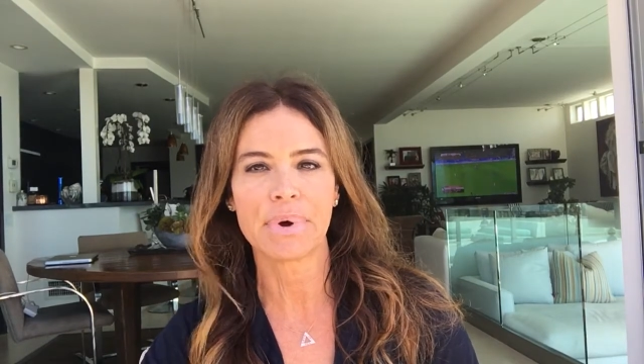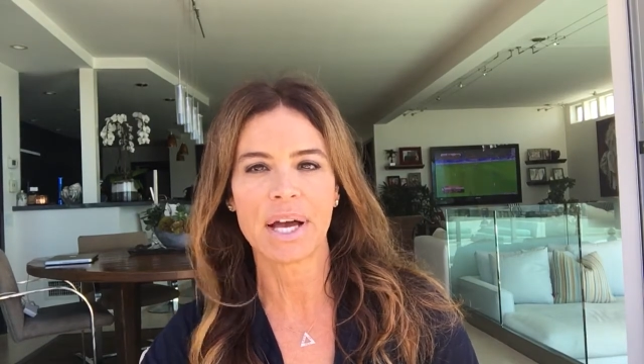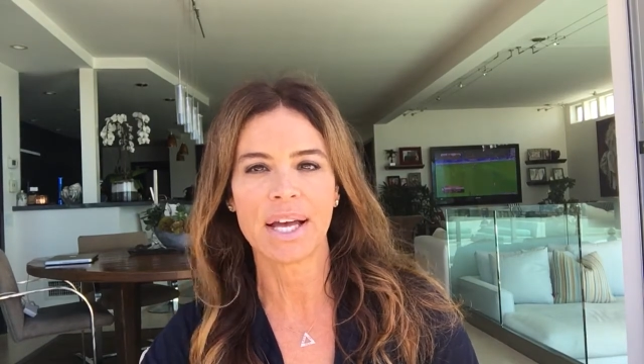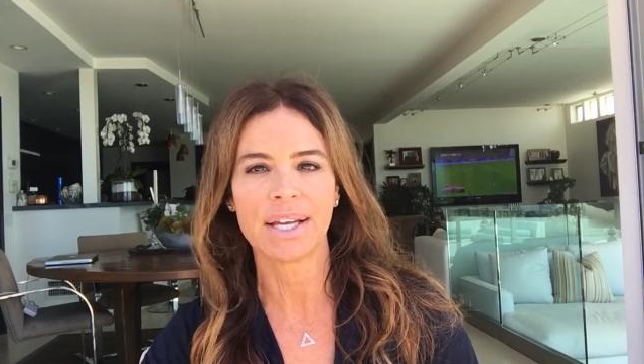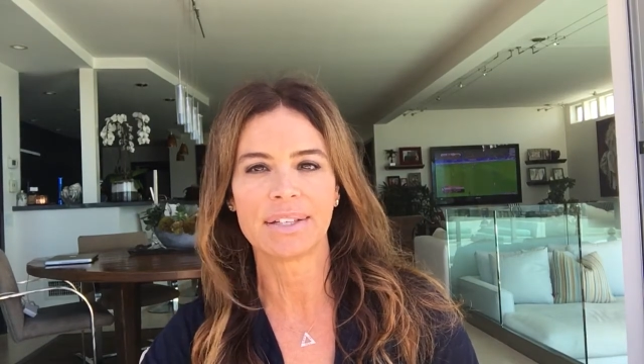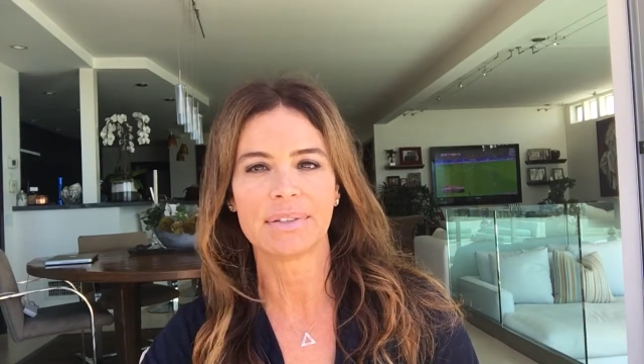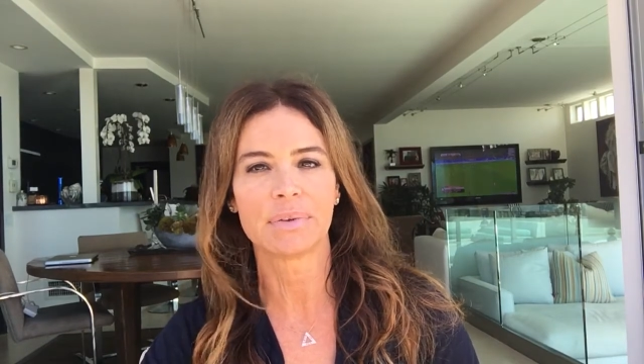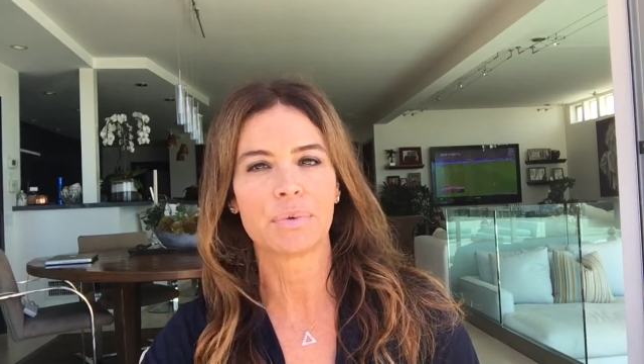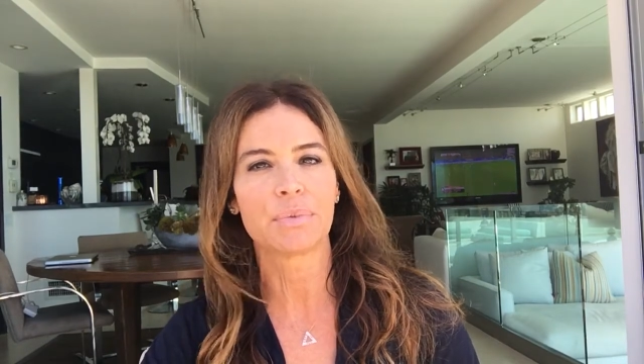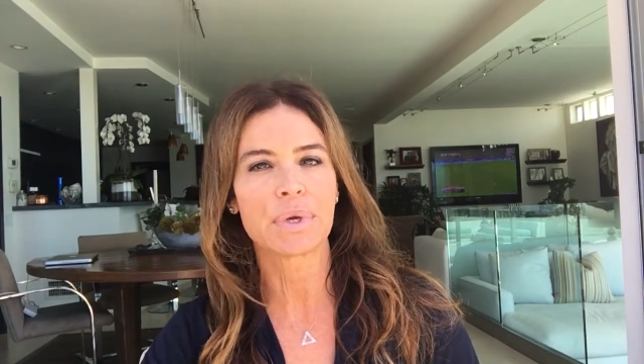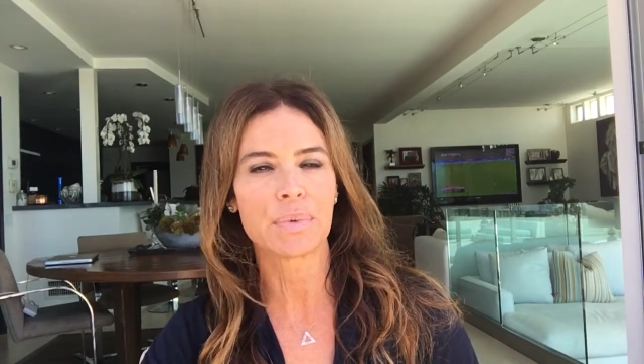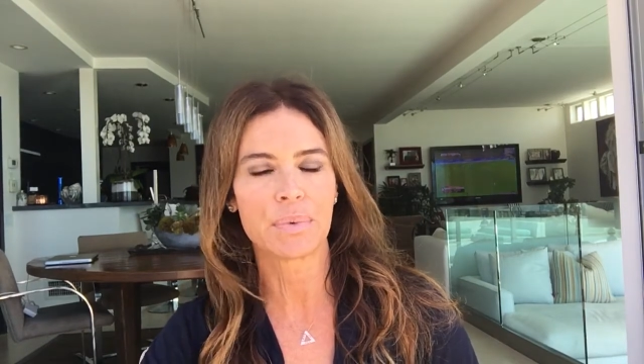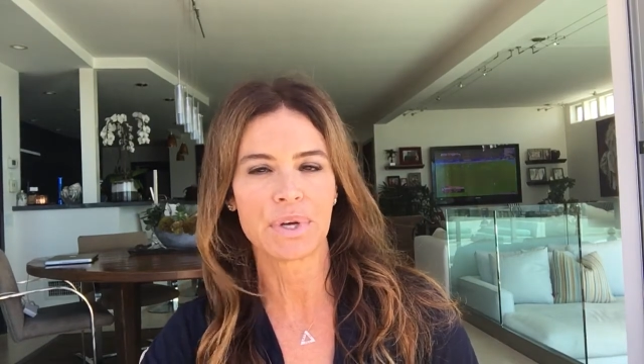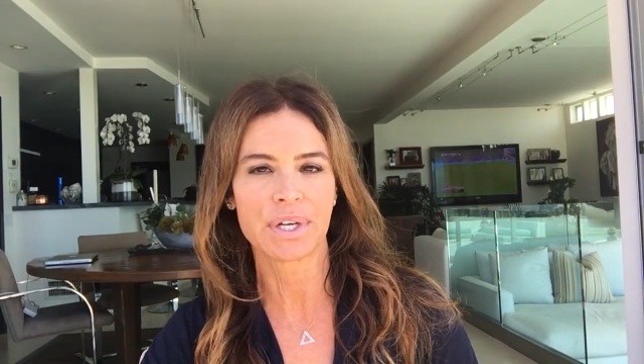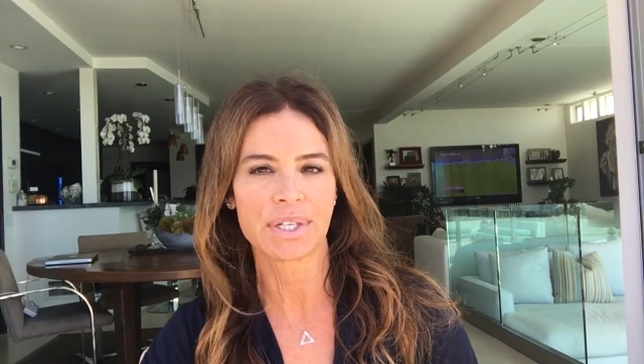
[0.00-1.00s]
but
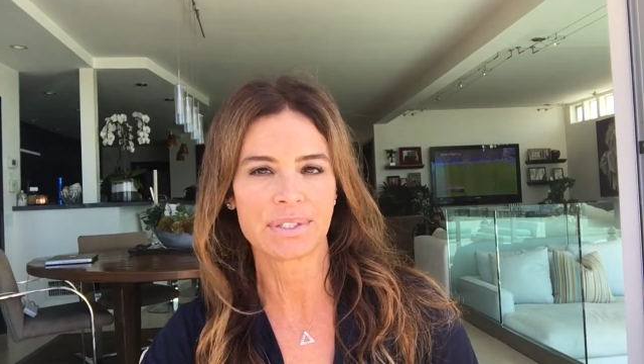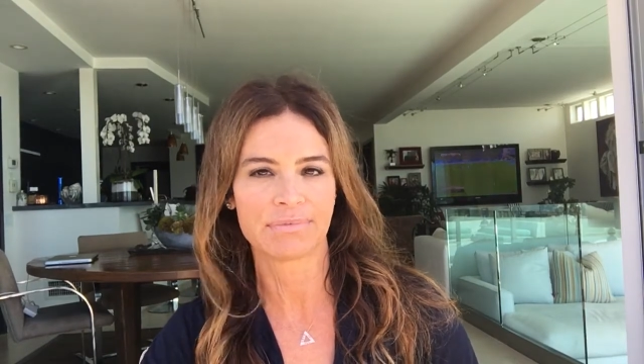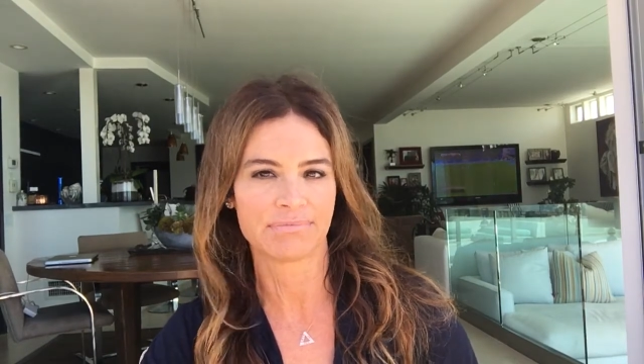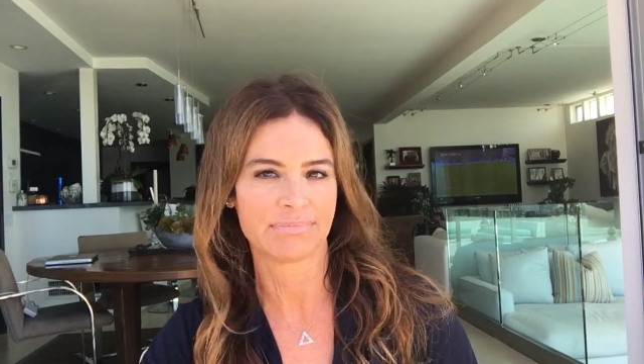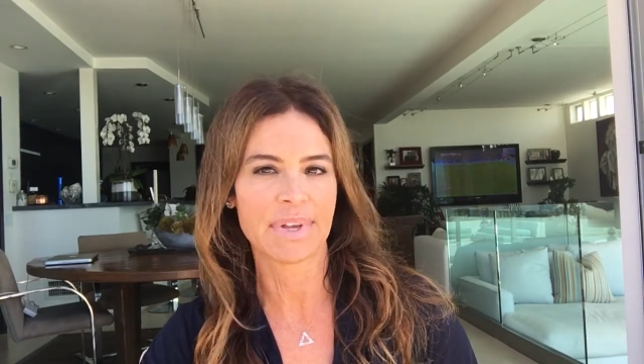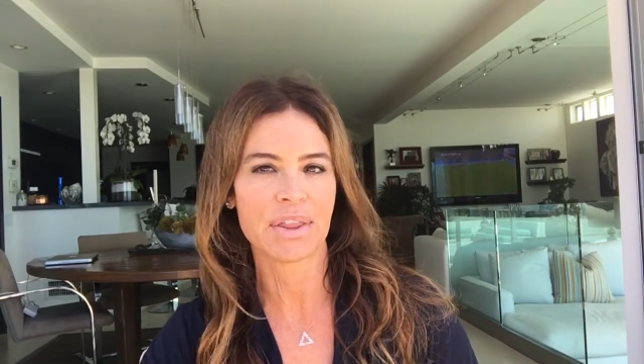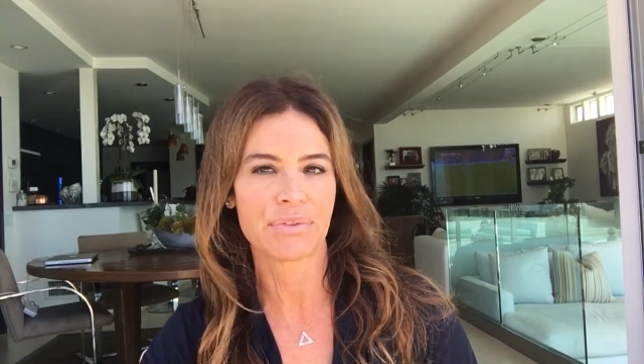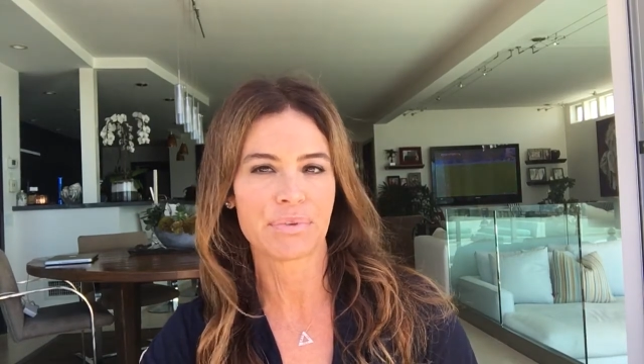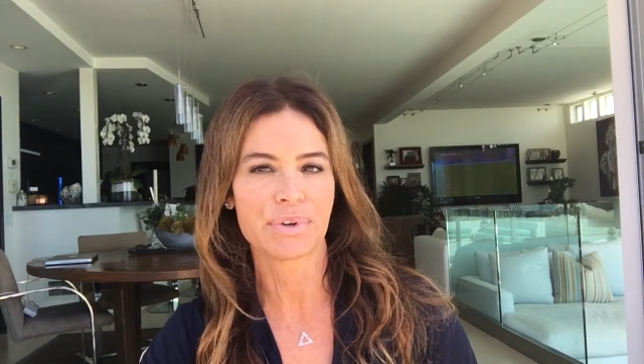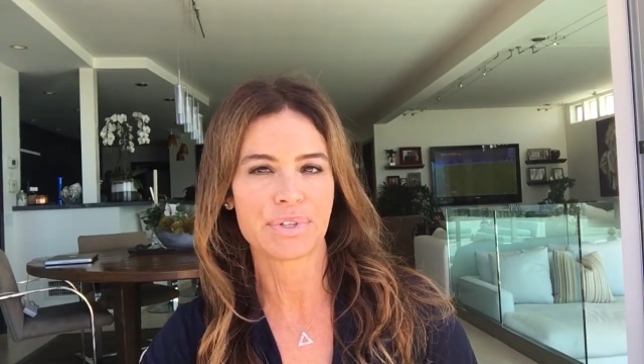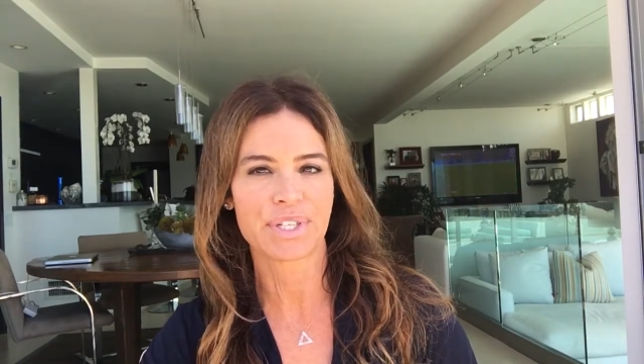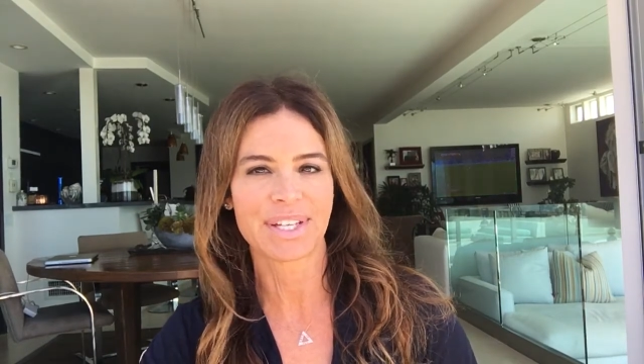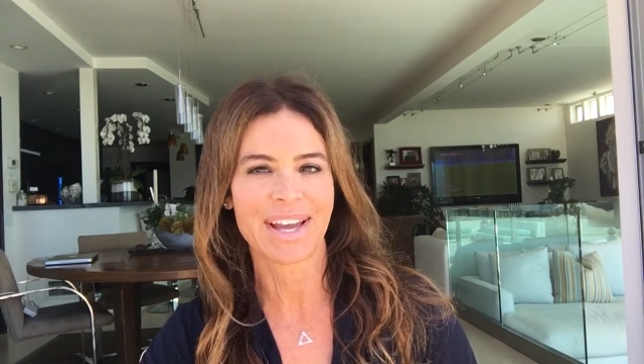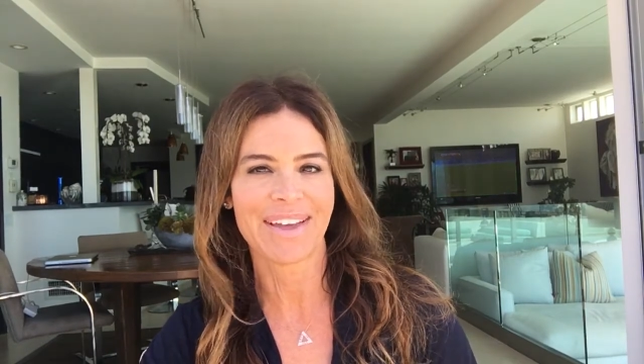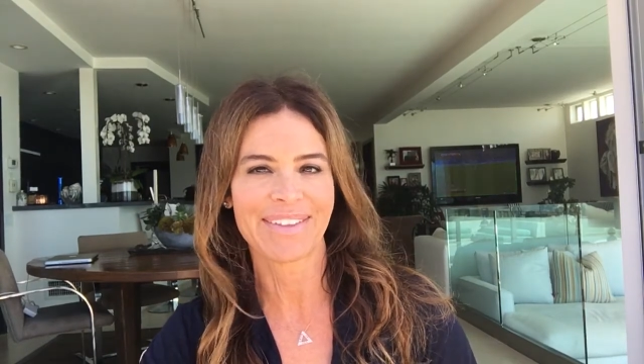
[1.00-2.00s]
we will get through
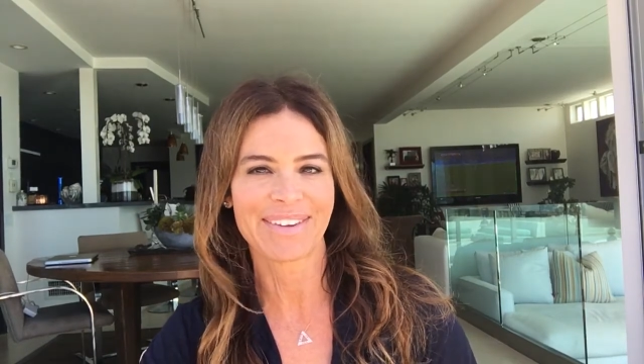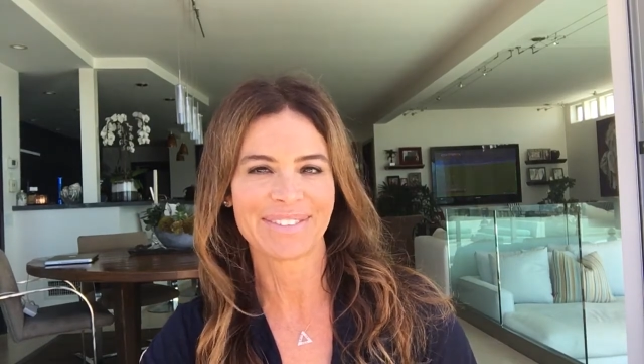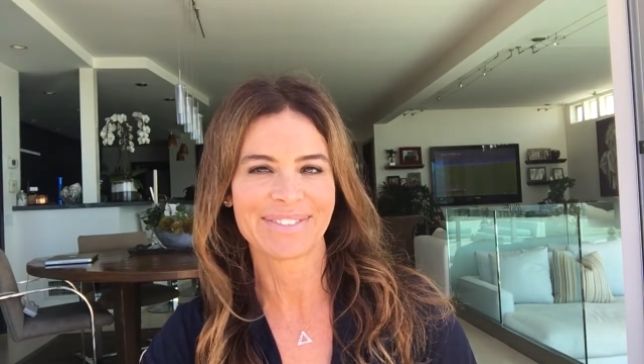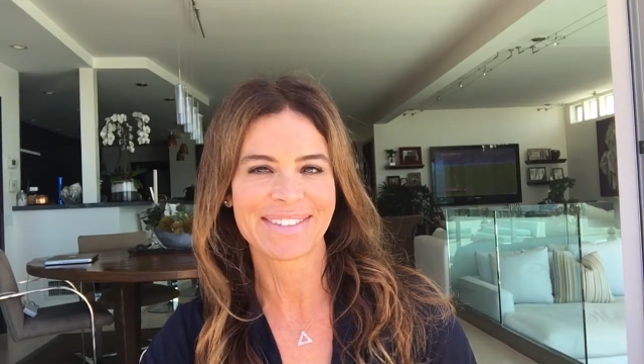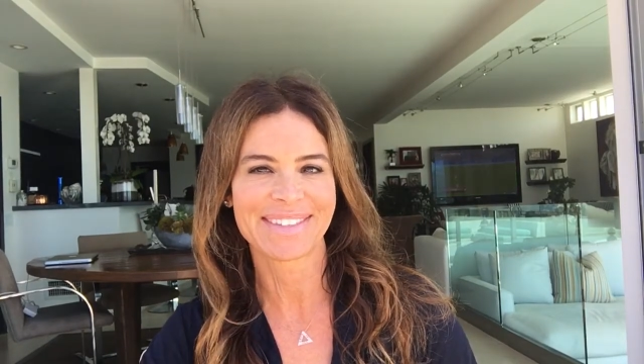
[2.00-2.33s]
it together.